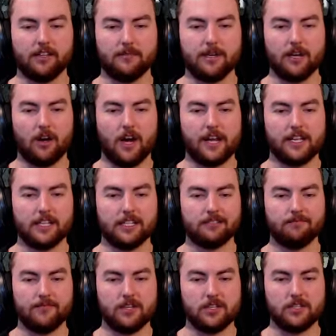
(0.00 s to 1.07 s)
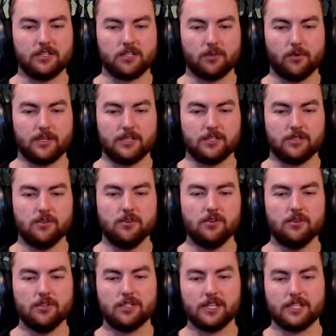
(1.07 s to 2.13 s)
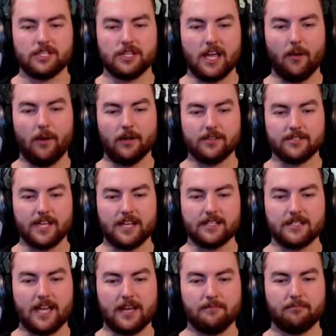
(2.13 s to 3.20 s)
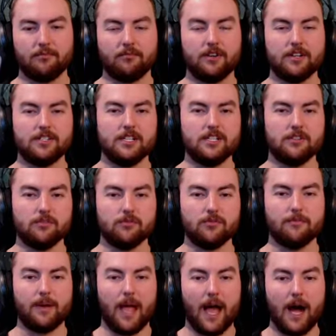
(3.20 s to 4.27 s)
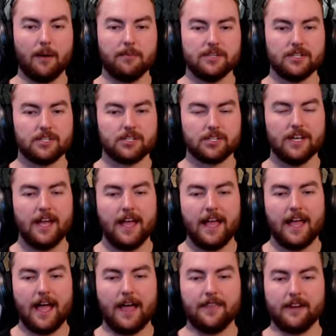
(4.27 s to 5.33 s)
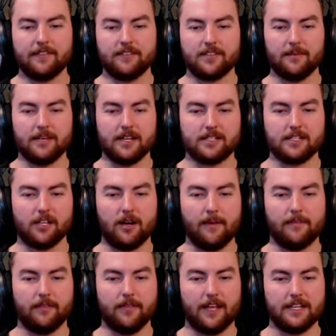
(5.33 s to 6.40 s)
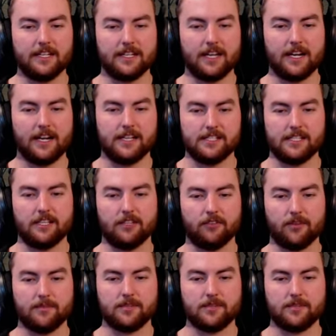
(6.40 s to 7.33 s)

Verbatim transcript: be hiding in. You can just always use the stairwells as a pretty good power position. And then if somebody does climb up the ladder, you can get an easy kill on them.